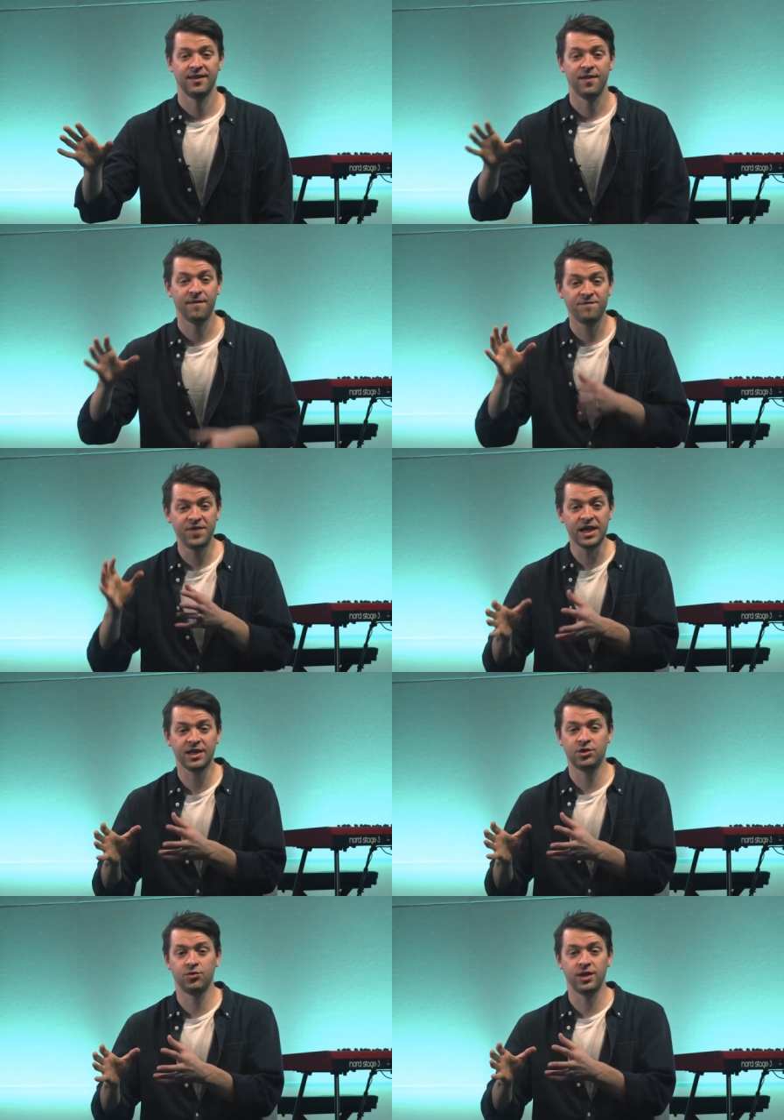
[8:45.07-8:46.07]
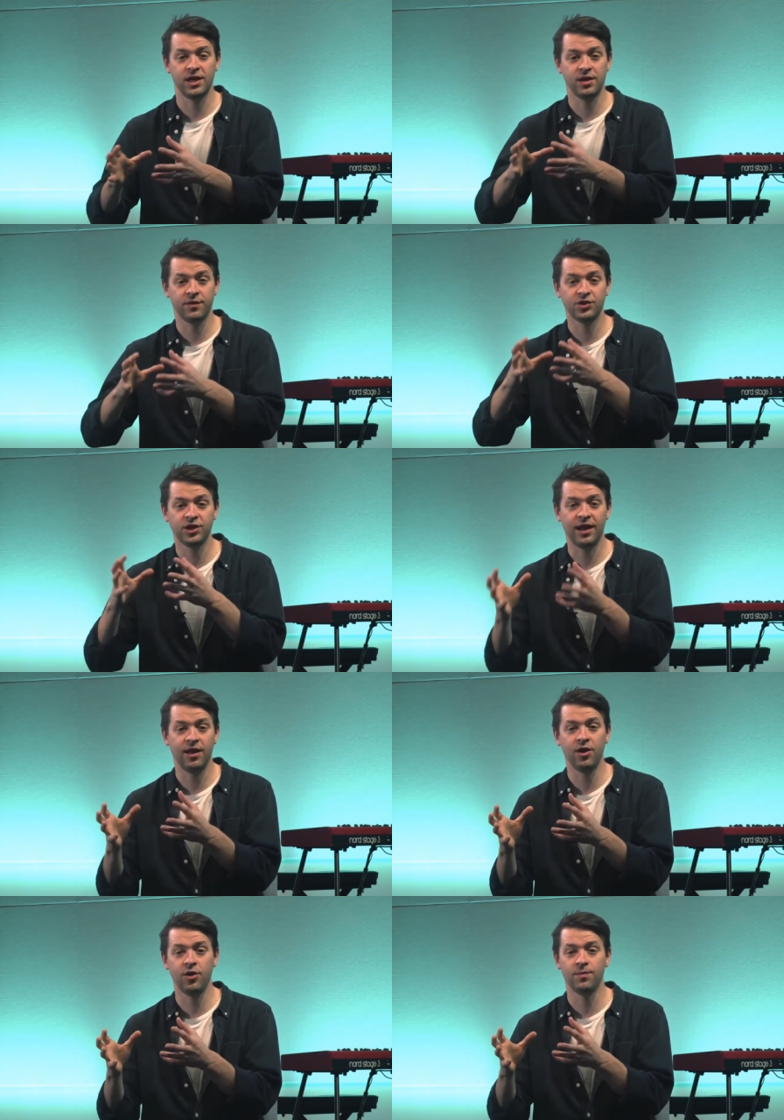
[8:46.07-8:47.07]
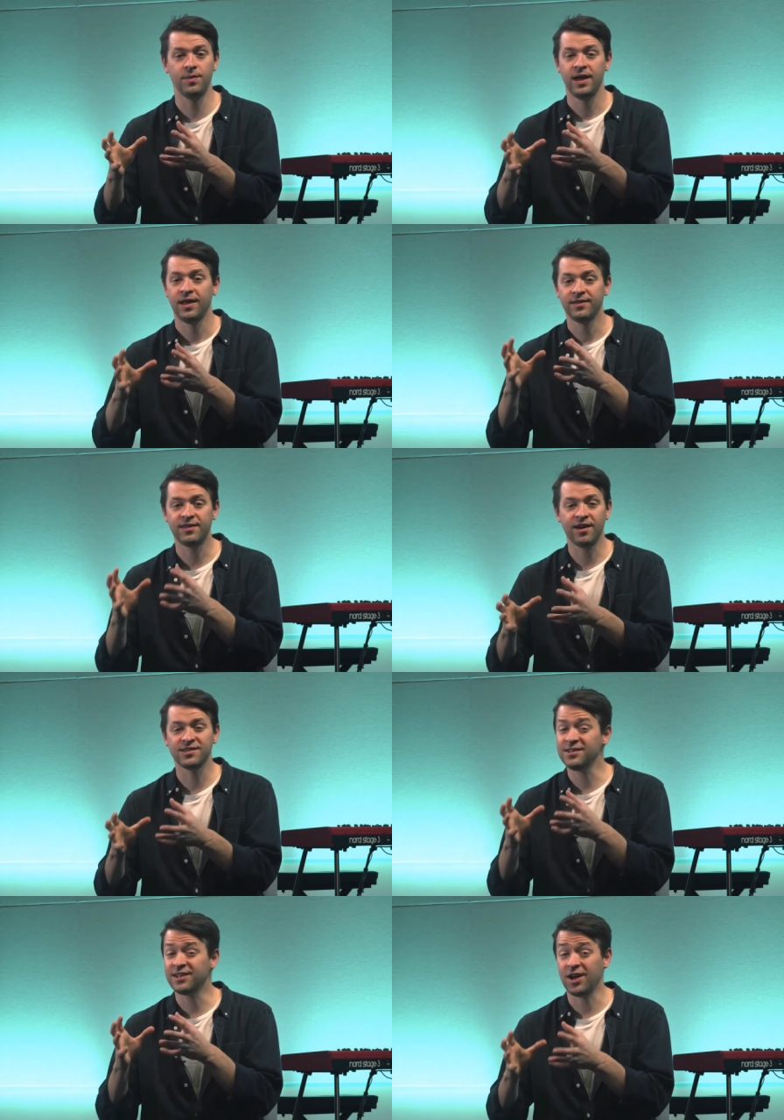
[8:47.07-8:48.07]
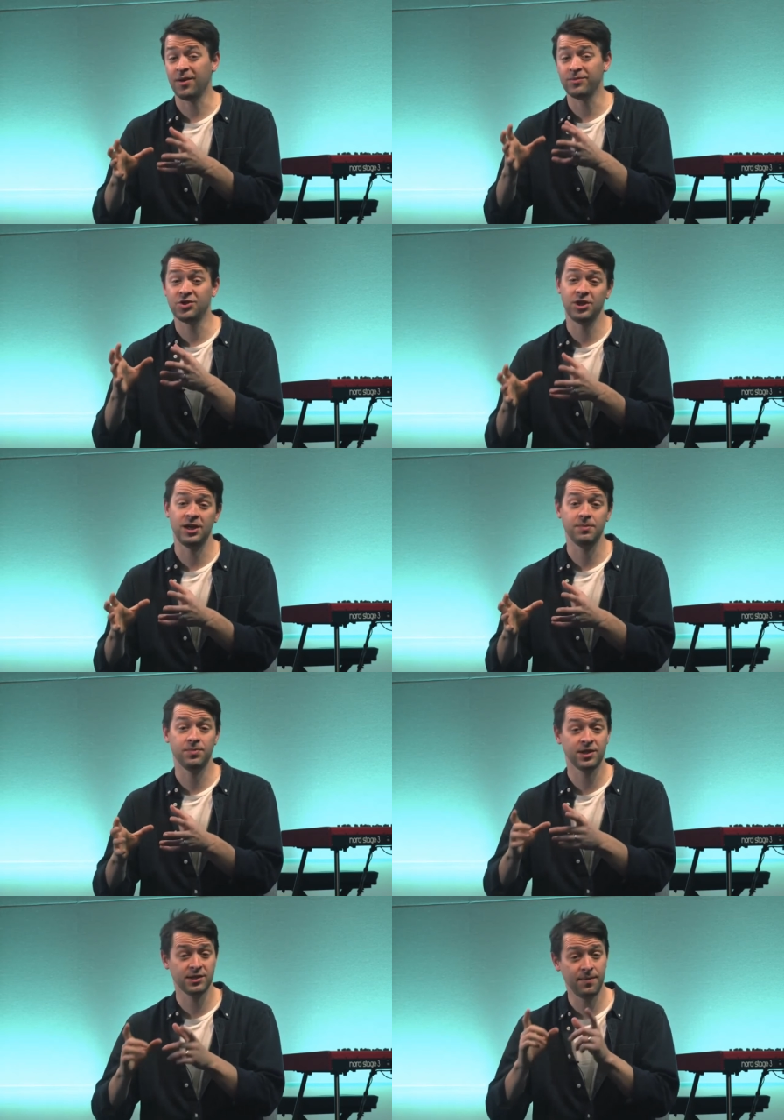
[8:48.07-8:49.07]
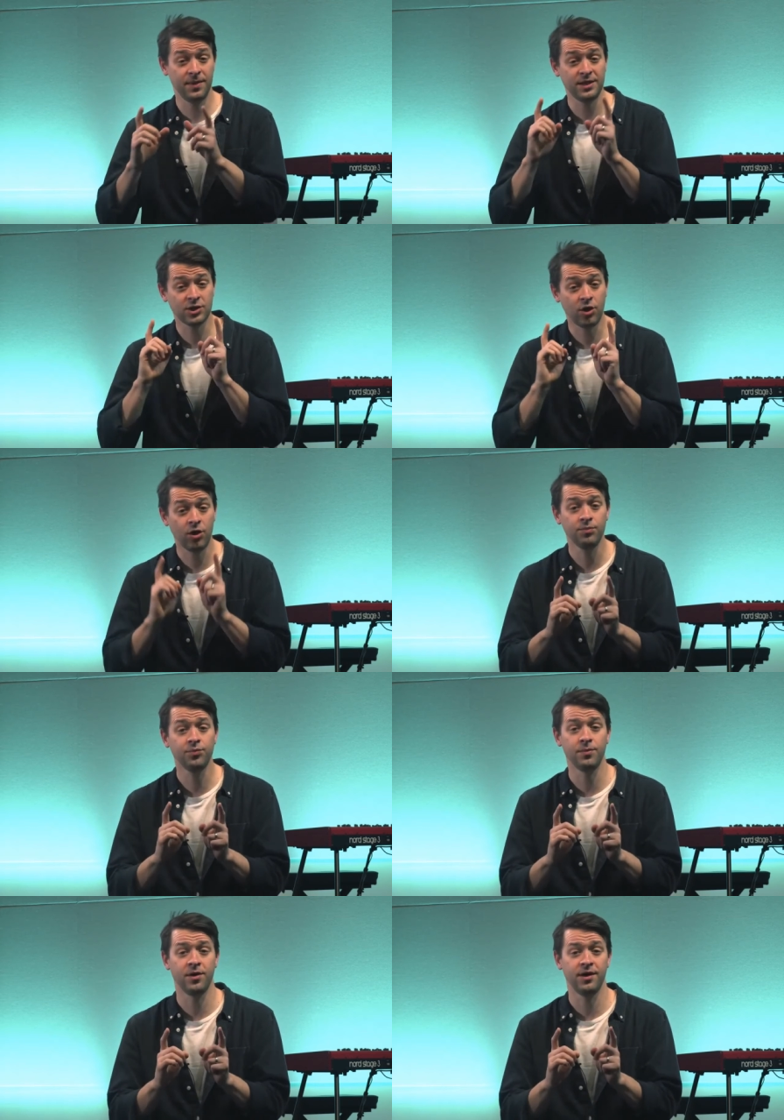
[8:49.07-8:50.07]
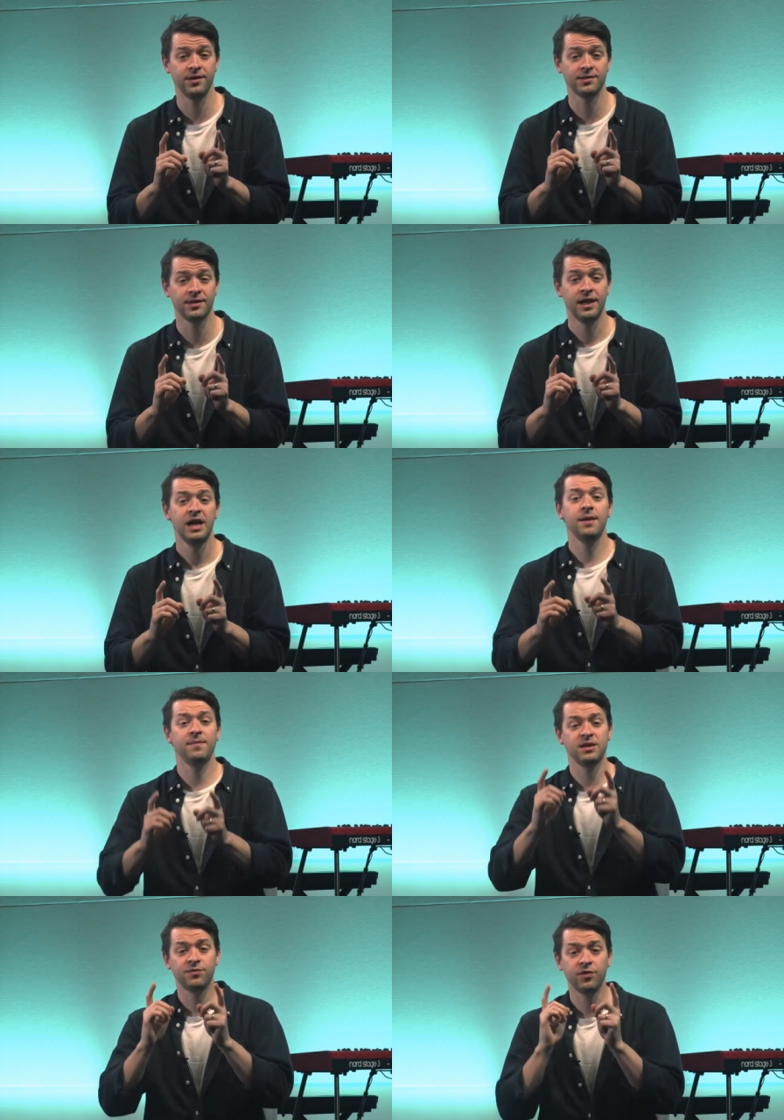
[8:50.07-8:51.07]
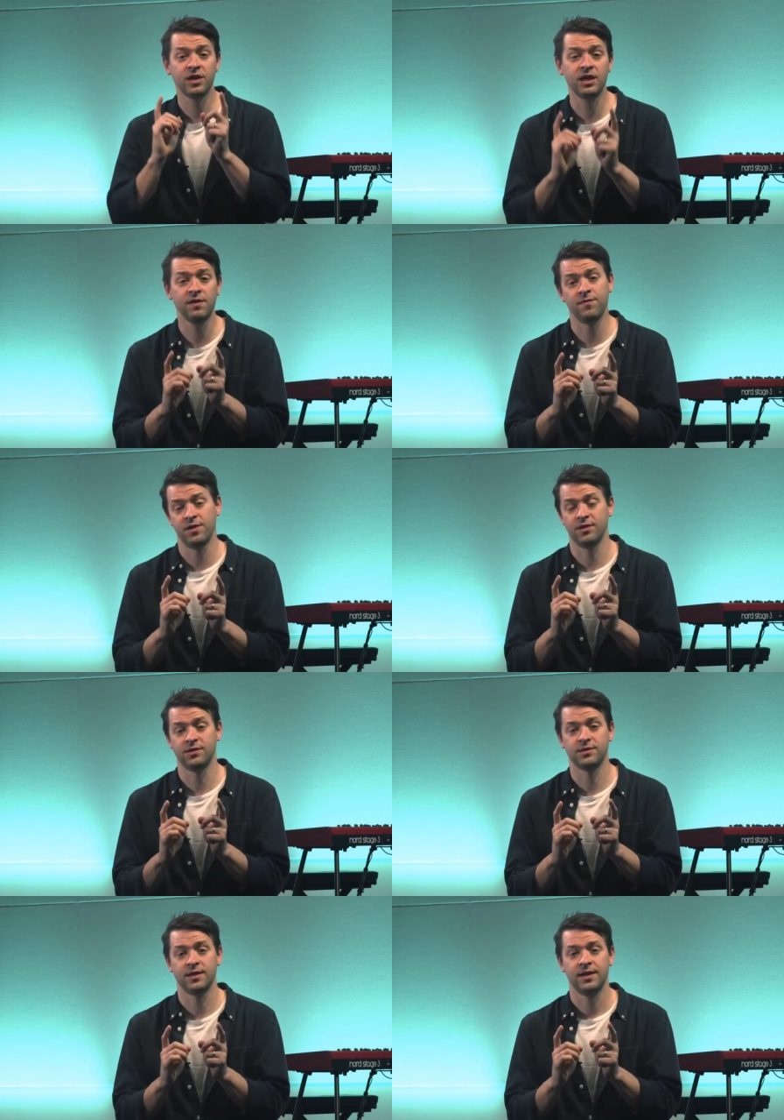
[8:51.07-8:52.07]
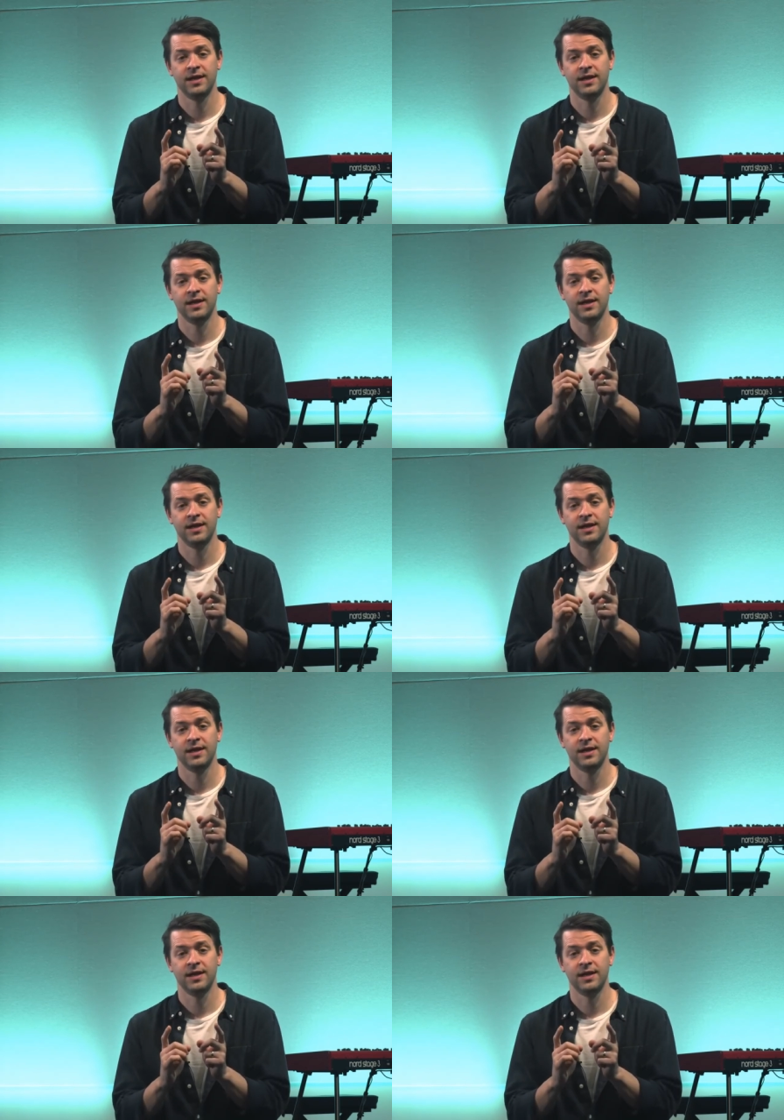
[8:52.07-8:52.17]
The victory of Shalom doesn't come cheap because it means compromise, it means forgiveness,